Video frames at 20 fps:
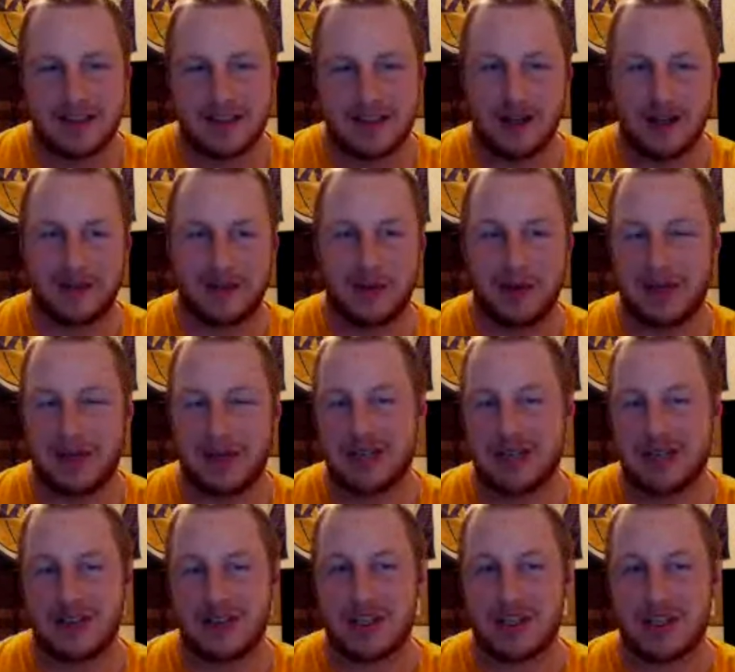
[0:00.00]
over. We might
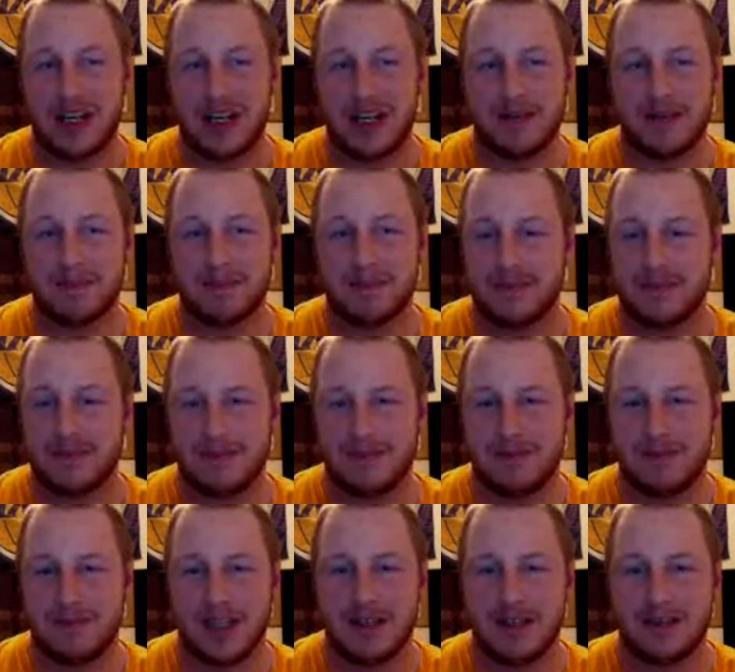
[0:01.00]
as well just trade him,
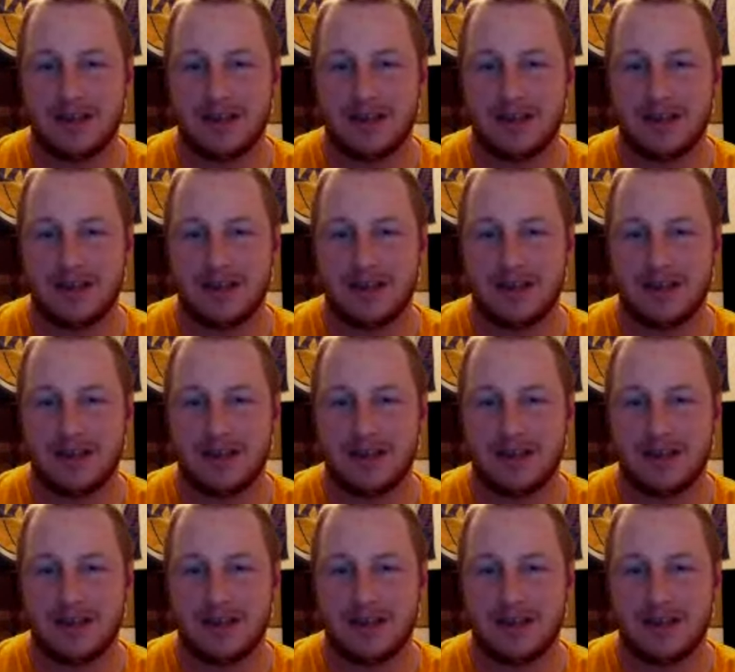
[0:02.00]
you